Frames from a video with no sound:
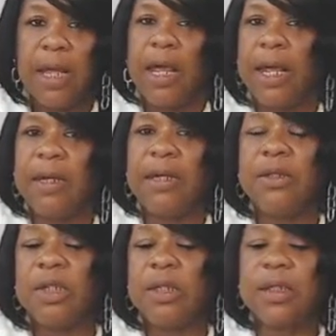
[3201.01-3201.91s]
And it
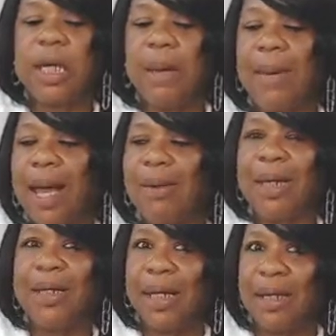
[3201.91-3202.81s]
just come out and
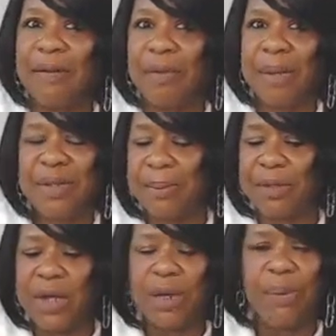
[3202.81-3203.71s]
get information. I'm not
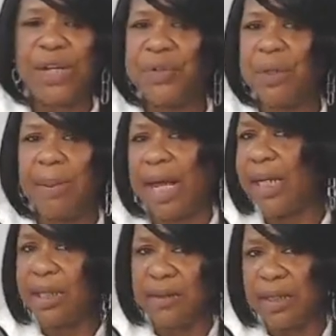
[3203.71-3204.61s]
trying to press you to buy
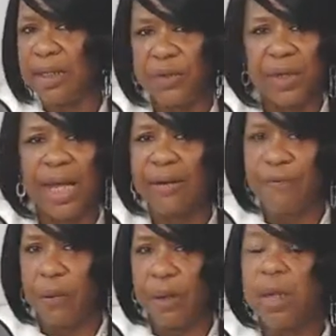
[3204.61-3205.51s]
anything that you can't
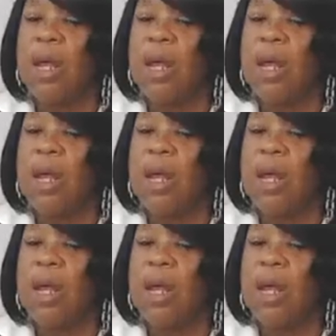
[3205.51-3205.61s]
afford.